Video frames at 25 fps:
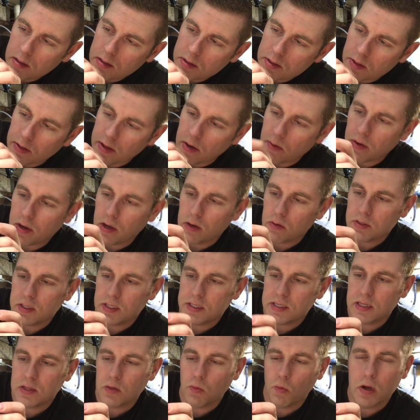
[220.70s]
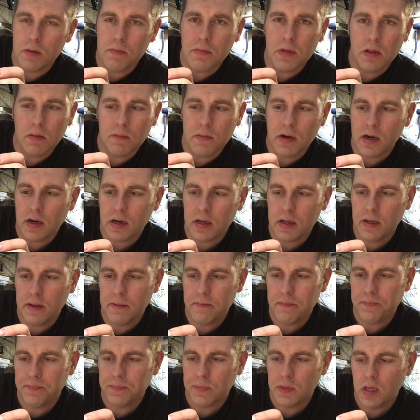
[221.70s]
So there we go, it's at the one mil mark.
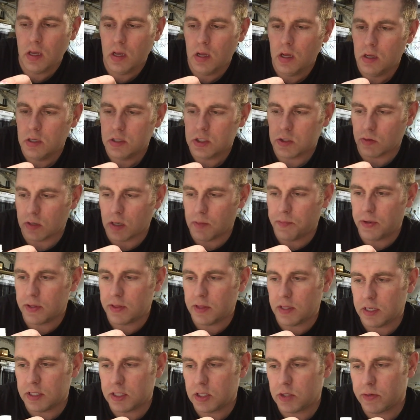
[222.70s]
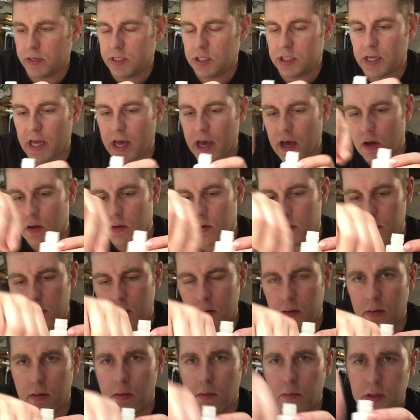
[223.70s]
So we're gonna put the syringe down,
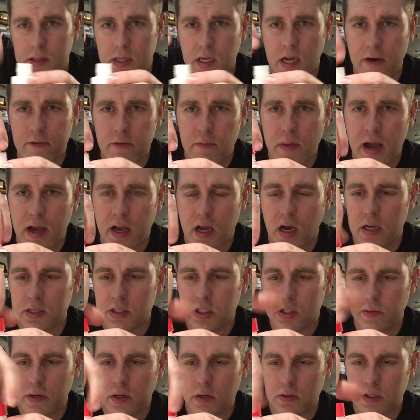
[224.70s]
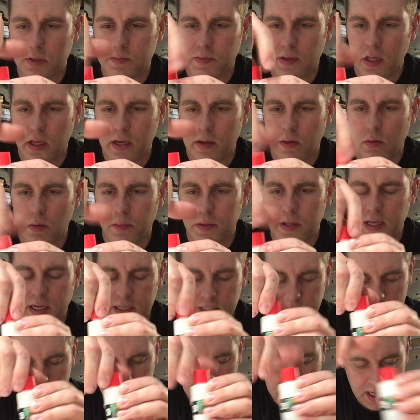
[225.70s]
put the cover back on so we don't spill it. We'll put
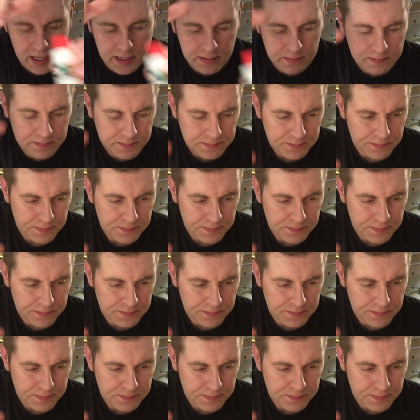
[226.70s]
that to the side.